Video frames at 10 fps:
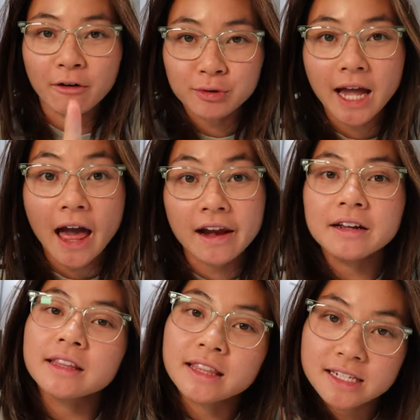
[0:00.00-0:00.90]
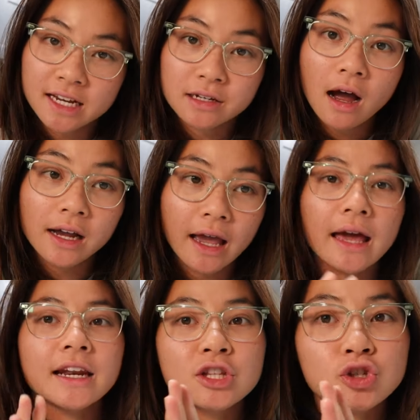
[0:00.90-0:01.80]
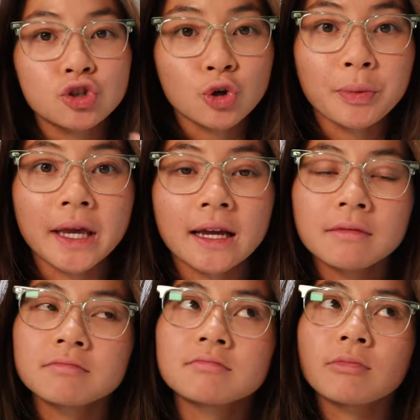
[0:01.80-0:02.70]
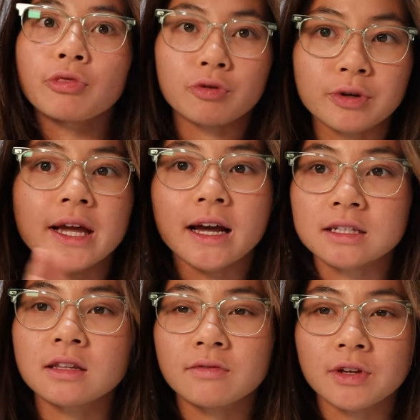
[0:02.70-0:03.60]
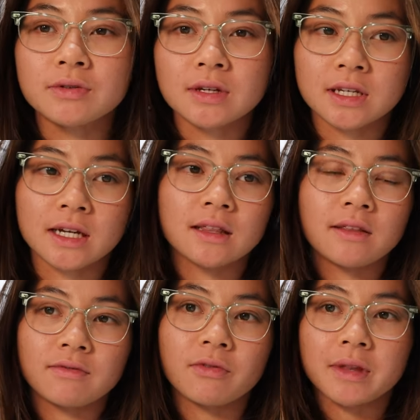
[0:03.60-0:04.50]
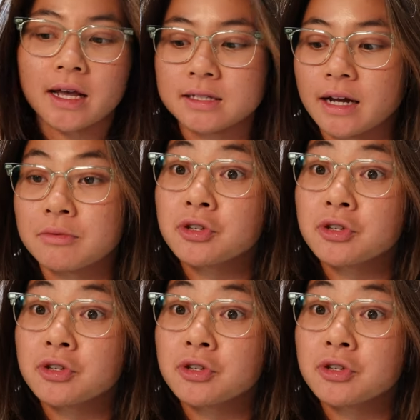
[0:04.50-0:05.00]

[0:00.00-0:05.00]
I re-edited the TikTok and it's doing 3x the views it did from last time.